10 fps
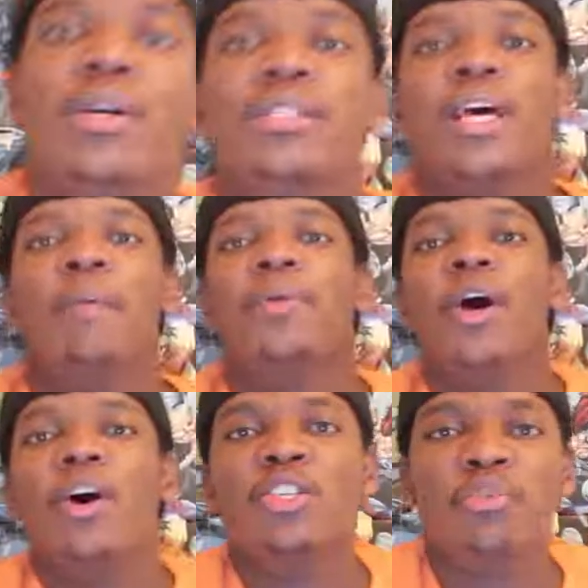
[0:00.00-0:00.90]
What's up,
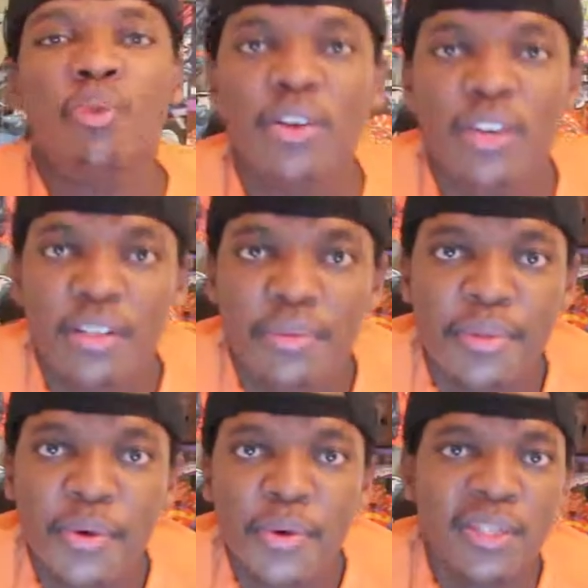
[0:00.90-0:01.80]
y'all? It's your boy, the
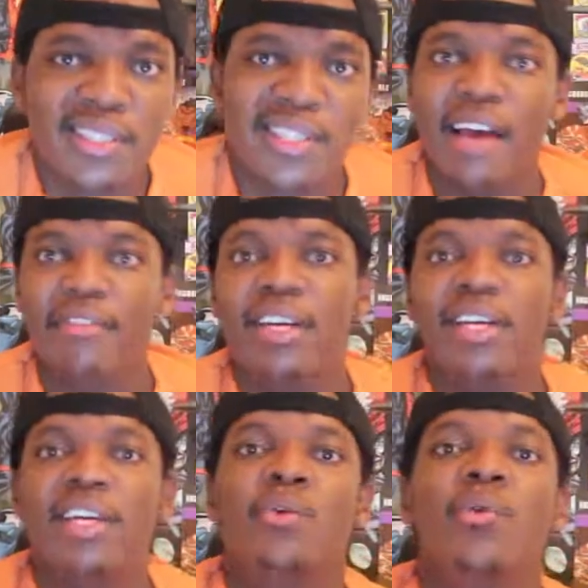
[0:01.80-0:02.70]
YouTube Cooler, this is the African
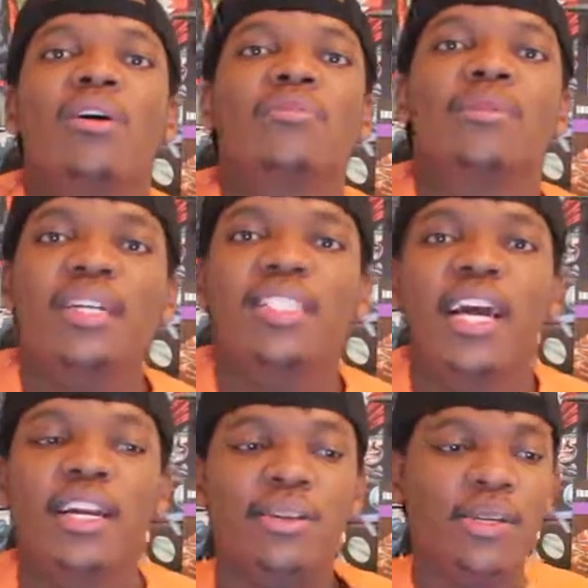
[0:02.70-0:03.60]
Geek. Welcome to my
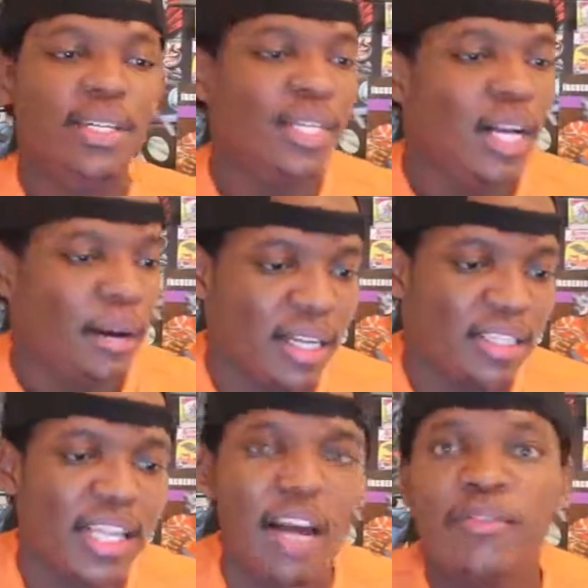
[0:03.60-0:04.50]
channel. About
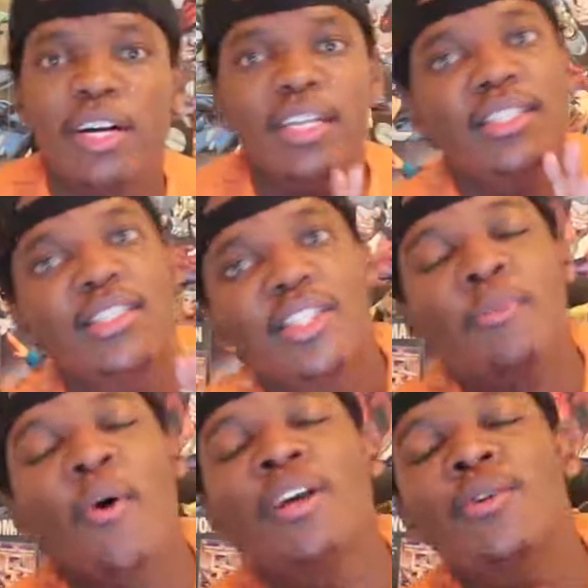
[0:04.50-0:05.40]
to dive right into the
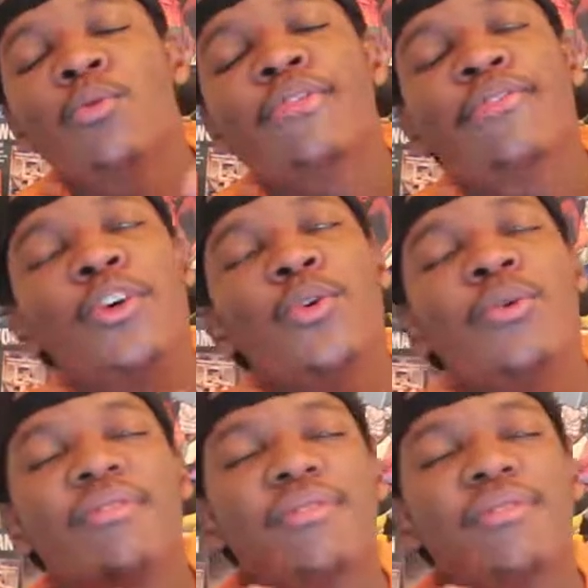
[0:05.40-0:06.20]
spoiler review of